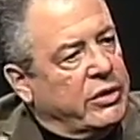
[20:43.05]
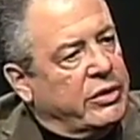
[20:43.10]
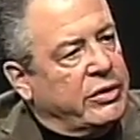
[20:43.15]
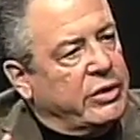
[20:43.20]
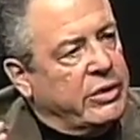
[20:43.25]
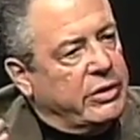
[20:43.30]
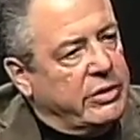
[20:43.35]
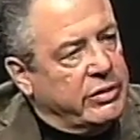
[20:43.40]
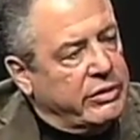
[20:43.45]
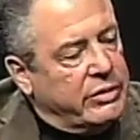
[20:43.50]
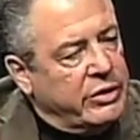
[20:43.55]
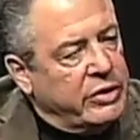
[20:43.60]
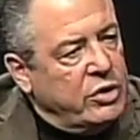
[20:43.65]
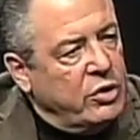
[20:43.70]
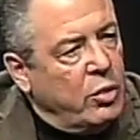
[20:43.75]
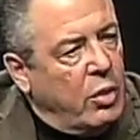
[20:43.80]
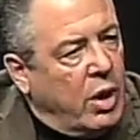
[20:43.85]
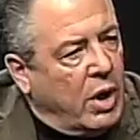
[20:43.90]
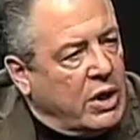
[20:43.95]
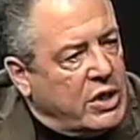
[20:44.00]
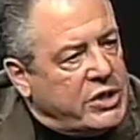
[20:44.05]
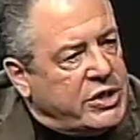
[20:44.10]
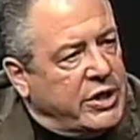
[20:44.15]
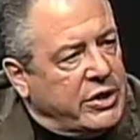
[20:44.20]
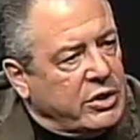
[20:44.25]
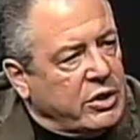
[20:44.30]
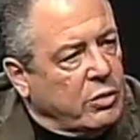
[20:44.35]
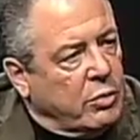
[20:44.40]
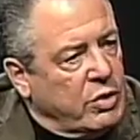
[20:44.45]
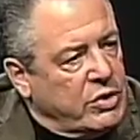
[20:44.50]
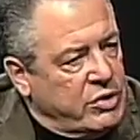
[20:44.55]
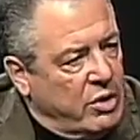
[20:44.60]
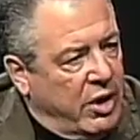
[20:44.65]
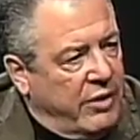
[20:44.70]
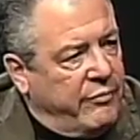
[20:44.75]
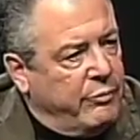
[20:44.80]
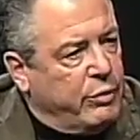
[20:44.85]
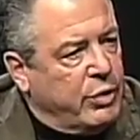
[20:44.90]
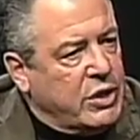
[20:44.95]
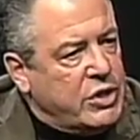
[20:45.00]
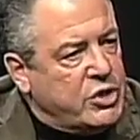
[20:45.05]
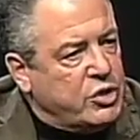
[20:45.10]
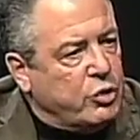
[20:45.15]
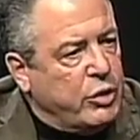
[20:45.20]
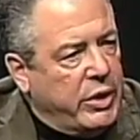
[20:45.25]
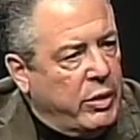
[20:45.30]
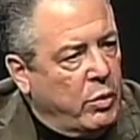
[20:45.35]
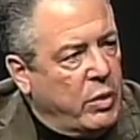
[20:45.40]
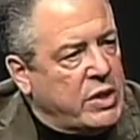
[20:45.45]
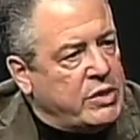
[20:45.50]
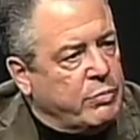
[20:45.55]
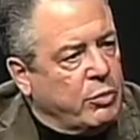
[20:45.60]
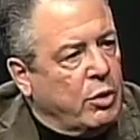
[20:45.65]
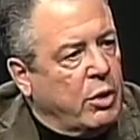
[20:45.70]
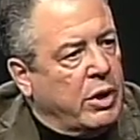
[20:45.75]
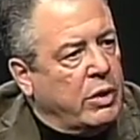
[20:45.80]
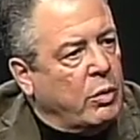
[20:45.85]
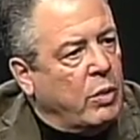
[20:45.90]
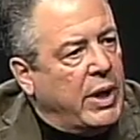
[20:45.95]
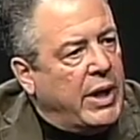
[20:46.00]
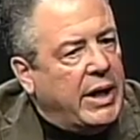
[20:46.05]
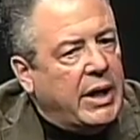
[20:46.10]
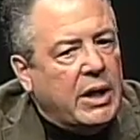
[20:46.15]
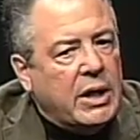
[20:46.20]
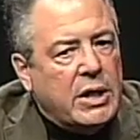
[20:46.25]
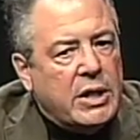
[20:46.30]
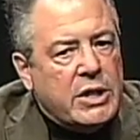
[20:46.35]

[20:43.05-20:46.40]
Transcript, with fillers: the, the new art center was off Prince Street and West Broadway.